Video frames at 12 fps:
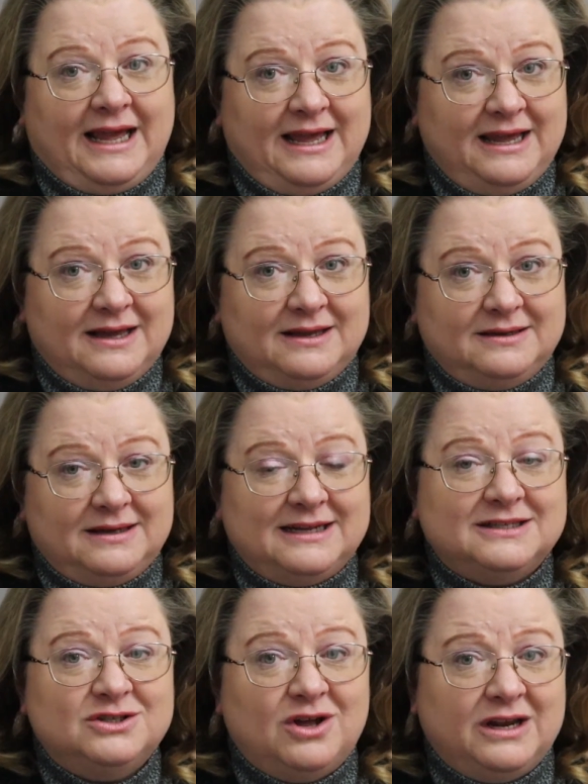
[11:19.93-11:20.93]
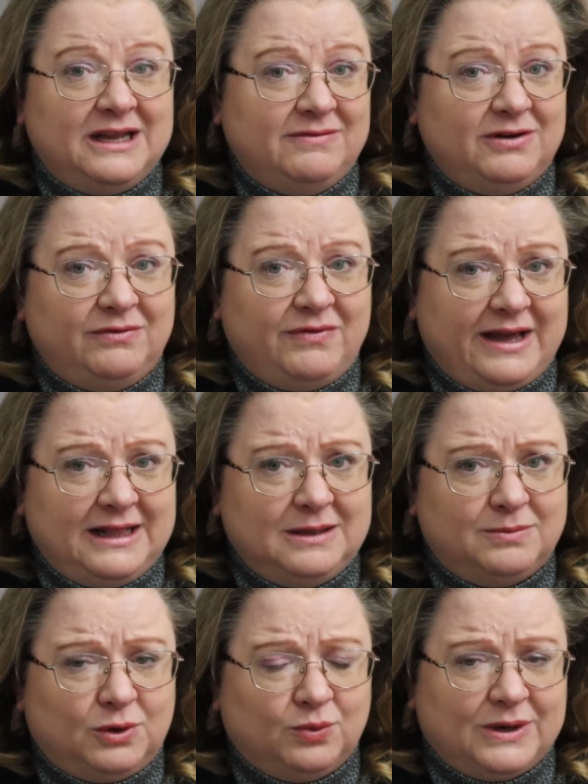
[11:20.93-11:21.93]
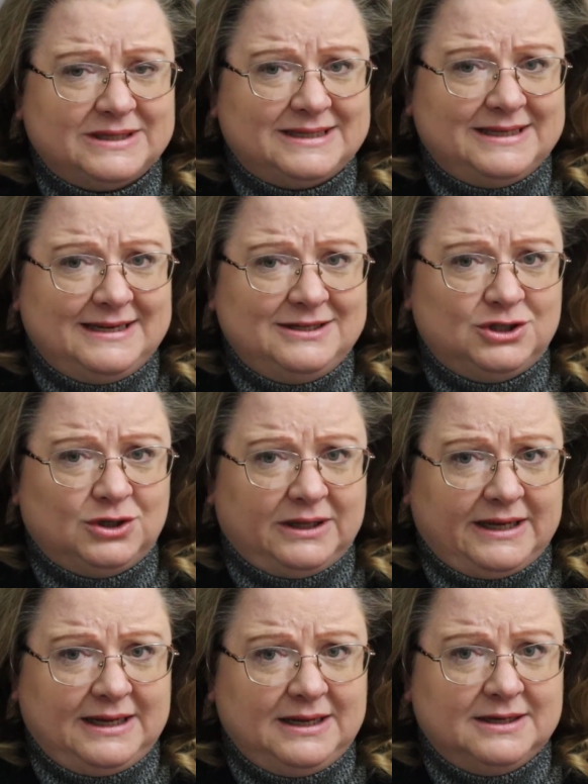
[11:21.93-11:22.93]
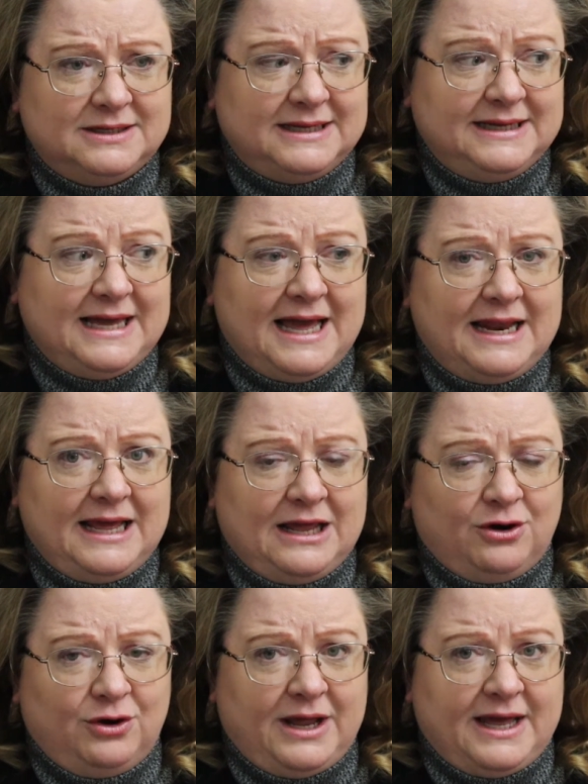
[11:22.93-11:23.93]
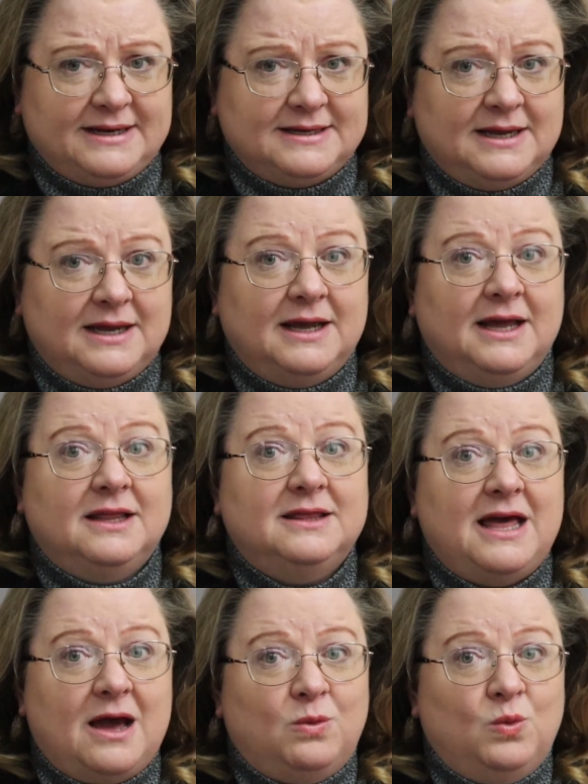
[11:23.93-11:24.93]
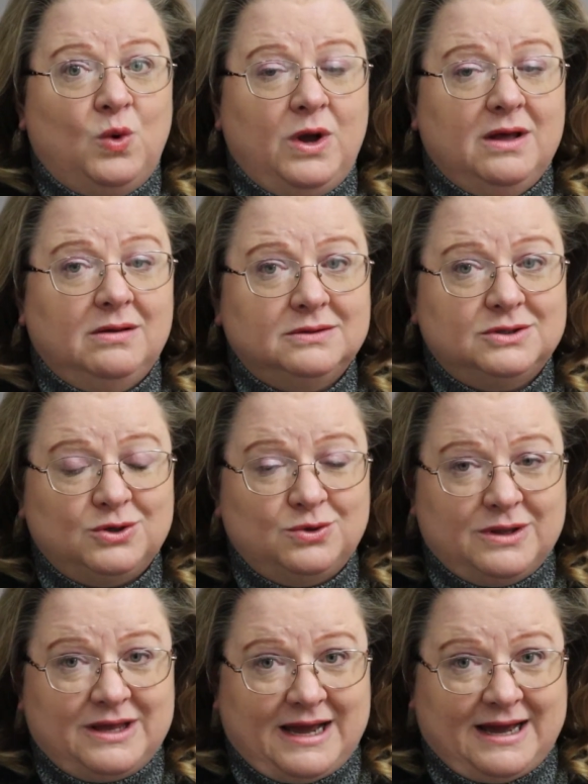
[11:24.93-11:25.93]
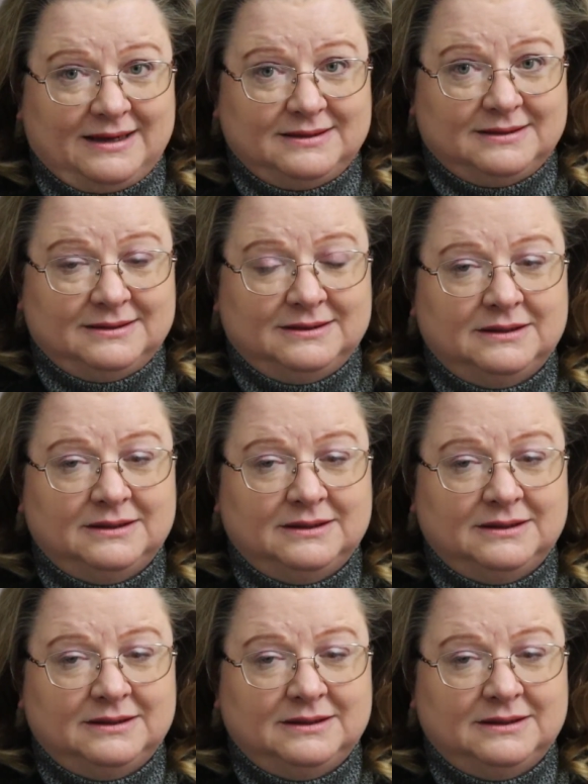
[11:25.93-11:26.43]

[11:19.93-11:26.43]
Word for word: And it's not even available residentially to get internet that will do that.